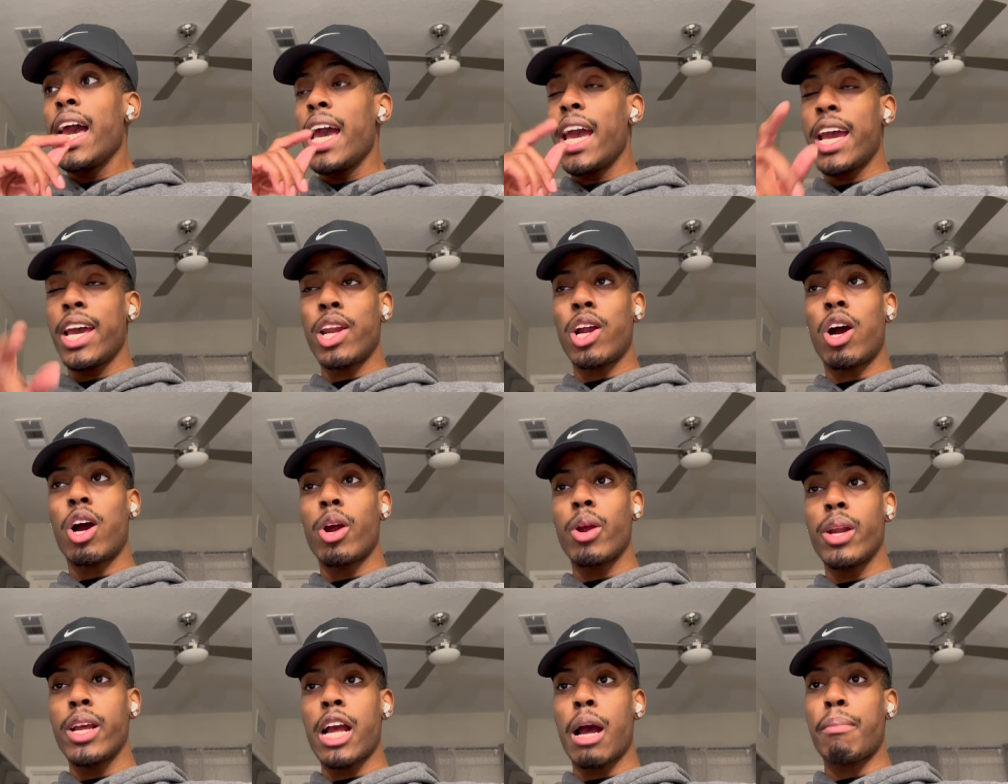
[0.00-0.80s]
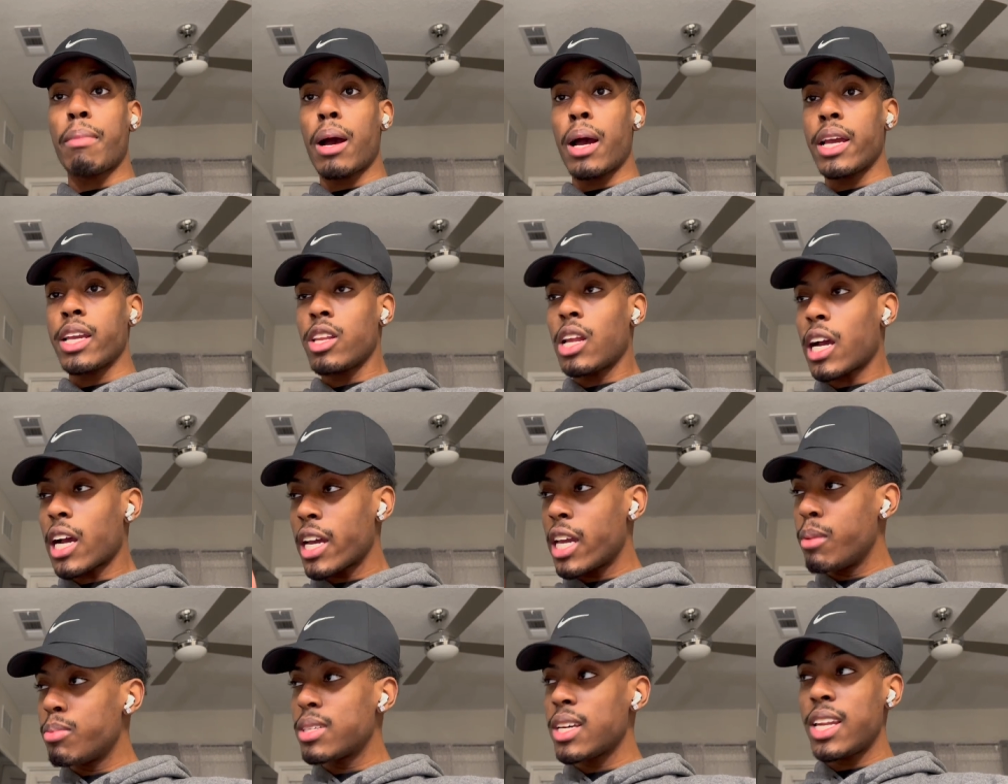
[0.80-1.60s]
And I already got my, like I
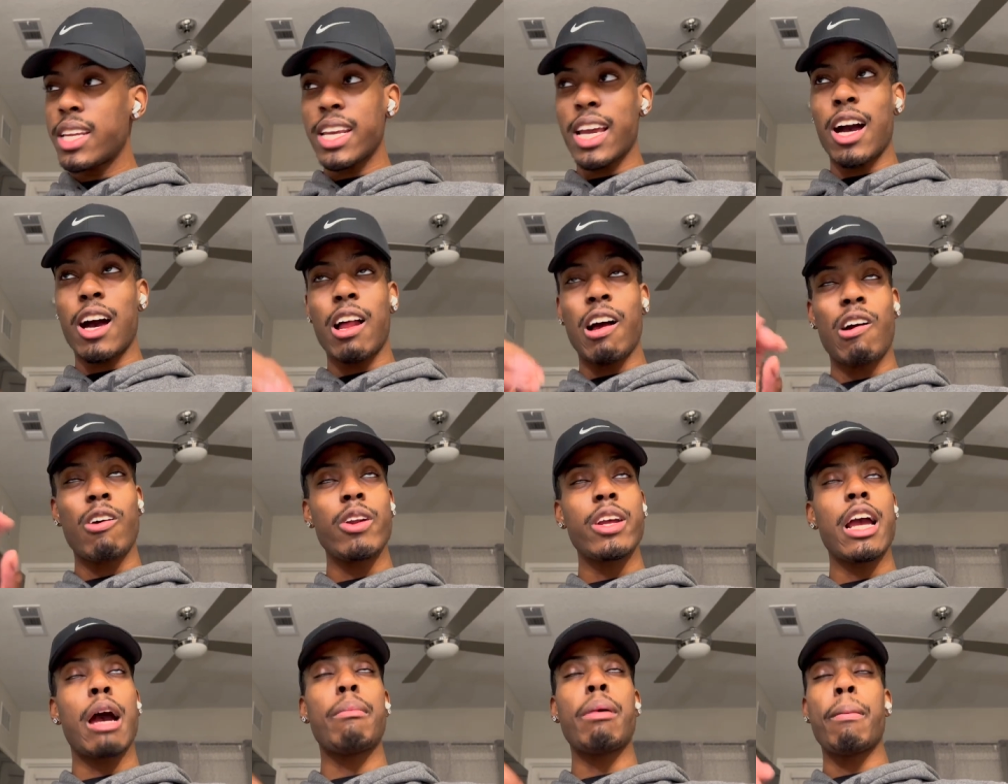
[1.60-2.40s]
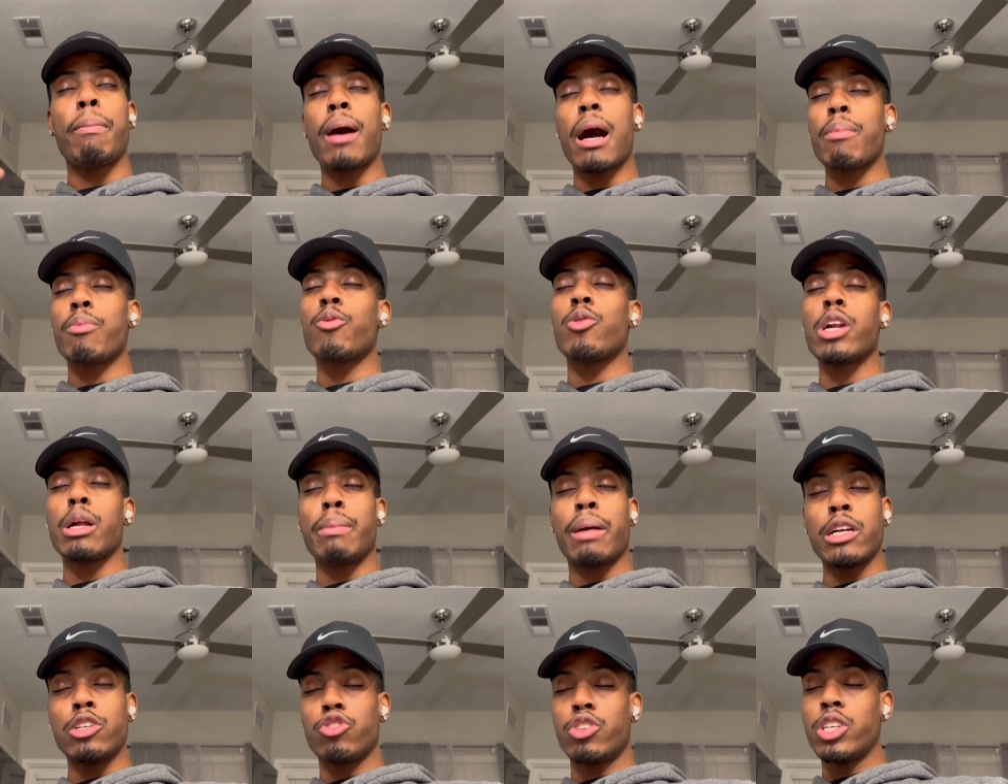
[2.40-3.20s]
keep telling y'all, I already got my popcorn and
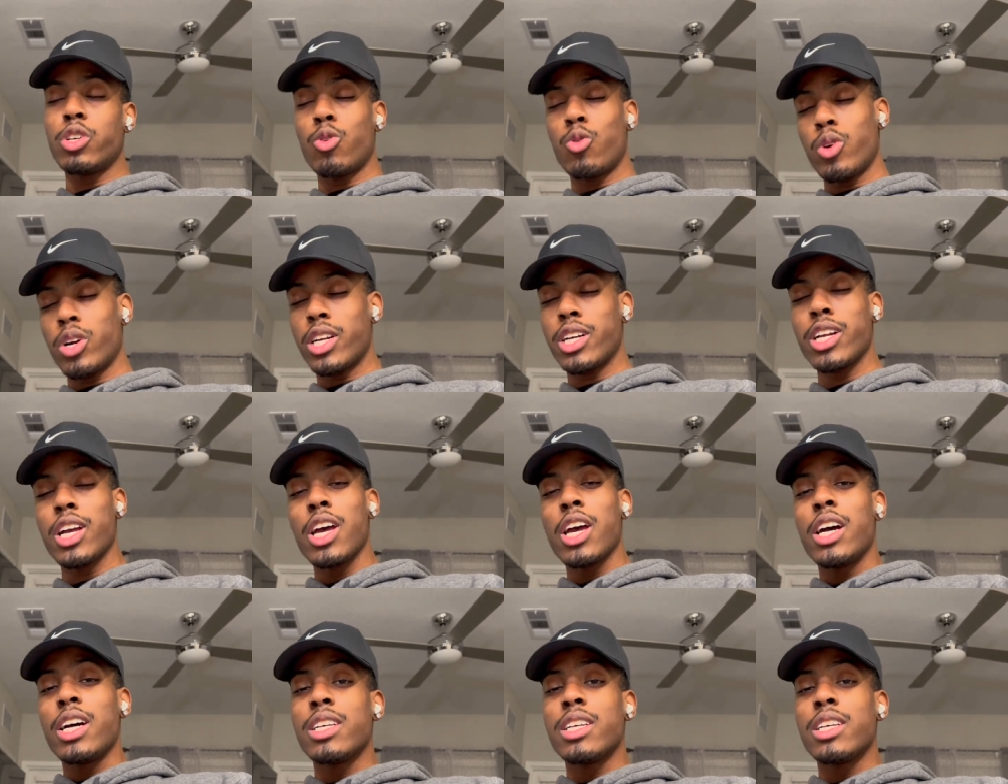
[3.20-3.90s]
my drink ordered.